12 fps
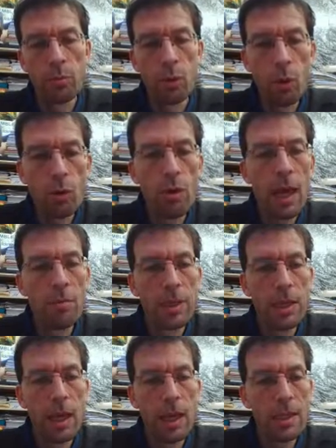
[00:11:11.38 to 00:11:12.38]

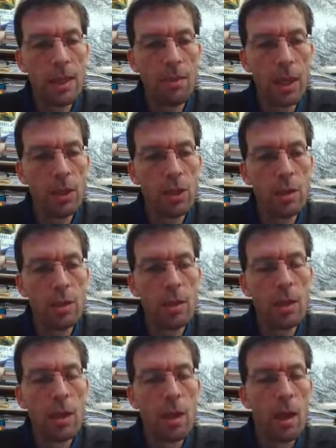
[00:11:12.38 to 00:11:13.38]
programmed
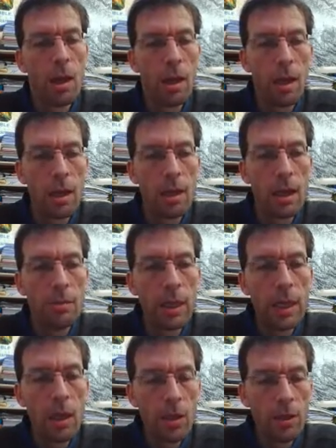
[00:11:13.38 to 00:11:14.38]
excavations. It has
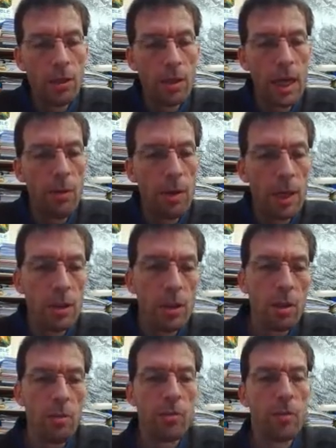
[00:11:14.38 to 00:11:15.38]
been under the
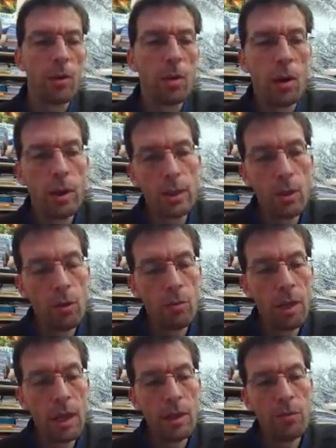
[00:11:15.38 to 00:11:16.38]
direction of Henri
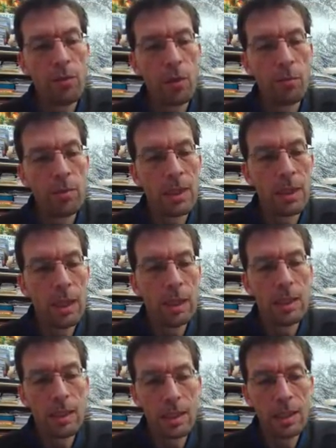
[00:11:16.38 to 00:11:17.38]
Delumle from
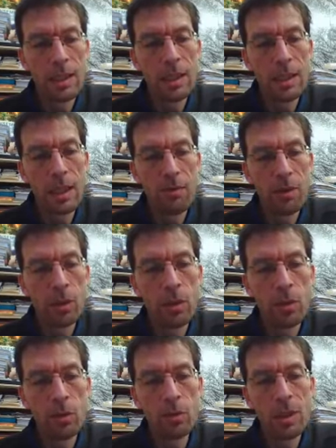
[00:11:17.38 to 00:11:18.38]

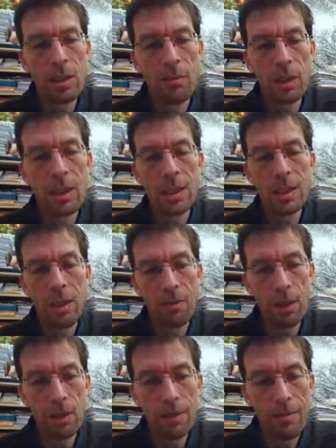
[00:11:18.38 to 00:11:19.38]
67 to
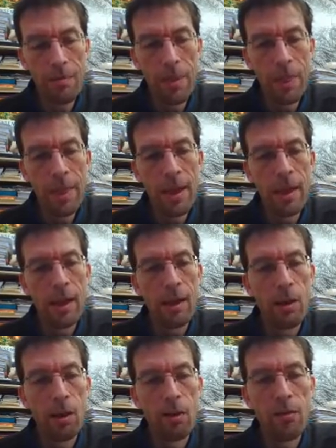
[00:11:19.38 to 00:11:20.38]
77
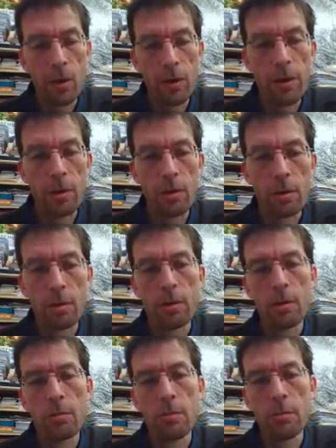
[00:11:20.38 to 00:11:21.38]
for
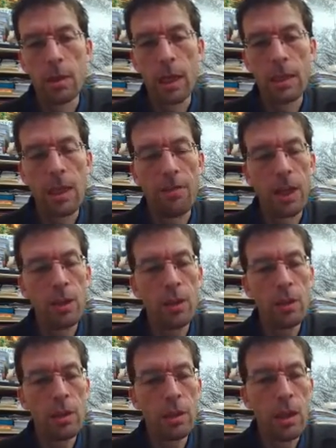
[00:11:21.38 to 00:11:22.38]
the
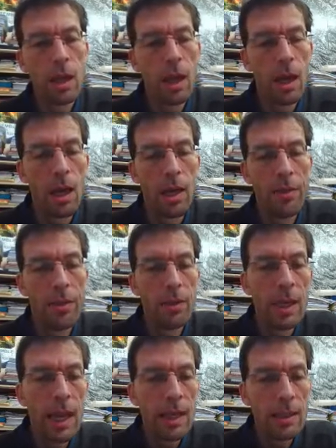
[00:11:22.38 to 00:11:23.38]
excavations. And
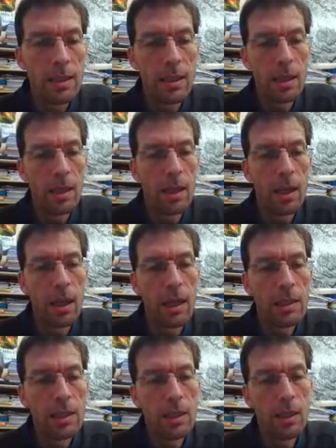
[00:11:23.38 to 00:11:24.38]
the next
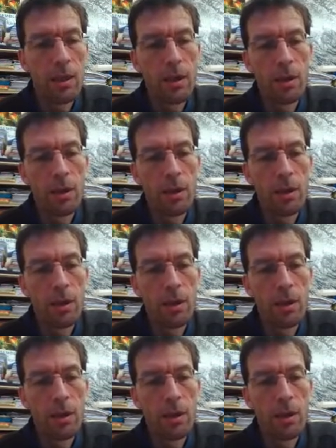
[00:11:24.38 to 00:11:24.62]
is